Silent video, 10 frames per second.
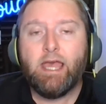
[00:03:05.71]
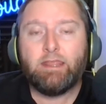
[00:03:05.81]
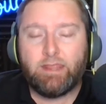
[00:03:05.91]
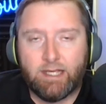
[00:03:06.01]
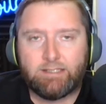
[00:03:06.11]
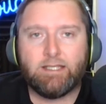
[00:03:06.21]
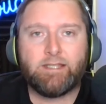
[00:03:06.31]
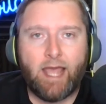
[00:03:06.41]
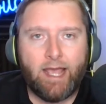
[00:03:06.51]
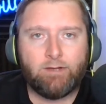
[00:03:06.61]
This is
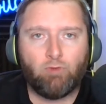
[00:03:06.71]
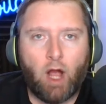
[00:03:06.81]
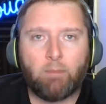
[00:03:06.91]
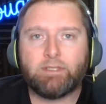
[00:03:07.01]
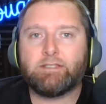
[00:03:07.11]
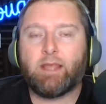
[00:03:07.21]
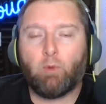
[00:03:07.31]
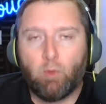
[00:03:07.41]
the Aidan Robbins that we